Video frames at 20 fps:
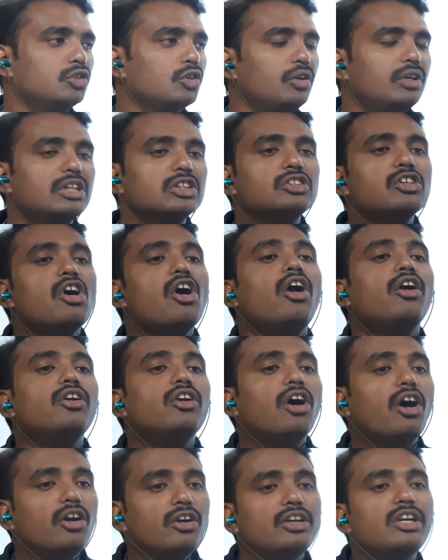So it is
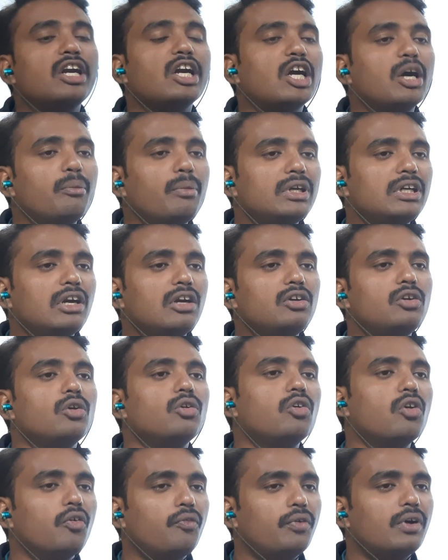not recommended to
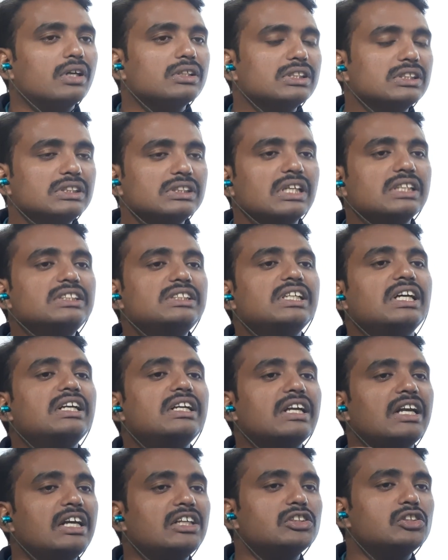go for this
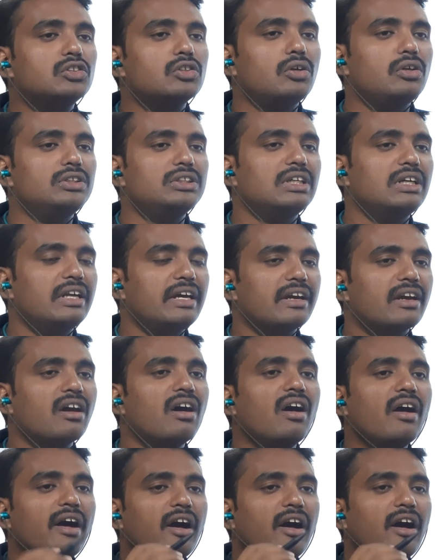generalized solution like